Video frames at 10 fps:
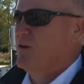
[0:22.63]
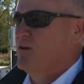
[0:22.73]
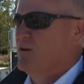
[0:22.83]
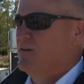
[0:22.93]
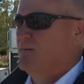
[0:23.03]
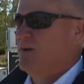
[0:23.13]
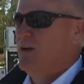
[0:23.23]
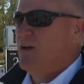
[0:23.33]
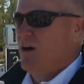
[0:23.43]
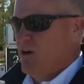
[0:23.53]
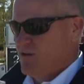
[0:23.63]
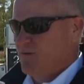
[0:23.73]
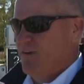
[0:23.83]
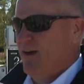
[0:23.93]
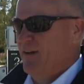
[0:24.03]
Um,
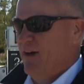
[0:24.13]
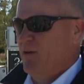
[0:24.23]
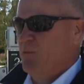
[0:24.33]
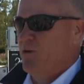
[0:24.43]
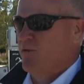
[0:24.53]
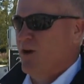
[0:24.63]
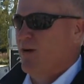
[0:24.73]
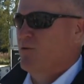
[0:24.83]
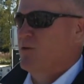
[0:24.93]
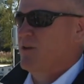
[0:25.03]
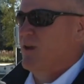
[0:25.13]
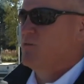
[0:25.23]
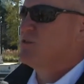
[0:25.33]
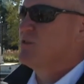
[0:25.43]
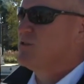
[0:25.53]
also found out upon arrival that
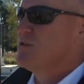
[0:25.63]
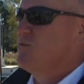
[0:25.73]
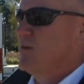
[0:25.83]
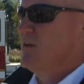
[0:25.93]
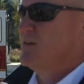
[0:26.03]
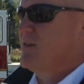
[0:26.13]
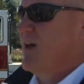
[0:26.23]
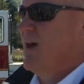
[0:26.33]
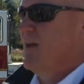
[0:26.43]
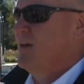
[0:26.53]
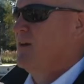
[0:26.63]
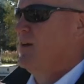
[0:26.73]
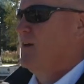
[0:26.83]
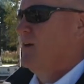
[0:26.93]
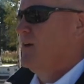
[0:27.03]
there was still someone inside.
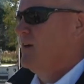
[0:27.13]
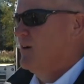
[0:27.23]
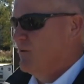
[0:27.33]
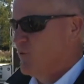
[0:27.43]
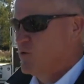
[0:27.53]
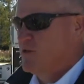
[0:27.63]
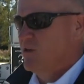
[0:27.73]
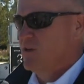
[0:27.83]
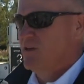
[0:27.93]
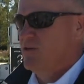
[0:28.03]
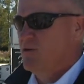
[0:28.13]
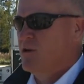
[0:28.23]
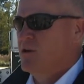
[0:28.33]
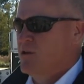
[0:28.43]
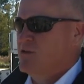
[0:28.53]
Uh, unfortunately, due
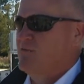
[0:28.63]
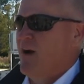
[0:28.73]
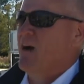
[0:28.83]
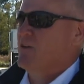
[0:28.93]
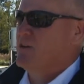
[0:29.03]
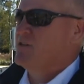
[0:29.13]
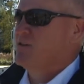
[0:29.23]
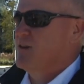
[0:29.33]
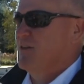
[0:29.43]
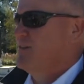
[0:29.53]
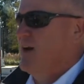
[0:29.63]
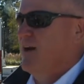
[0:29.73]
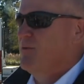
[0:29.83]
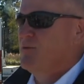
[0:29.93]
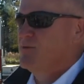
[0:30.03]
to condition, fire conditions at the
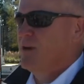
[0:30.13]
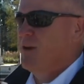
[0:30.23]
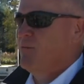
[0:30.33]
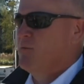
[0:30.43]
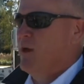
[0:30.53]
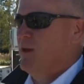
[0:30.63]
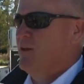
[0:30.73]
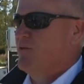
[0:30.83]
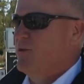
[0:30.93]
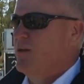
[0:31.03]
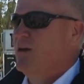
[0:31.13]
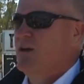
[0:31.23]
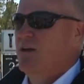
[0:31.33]
time, he was unable to make entry.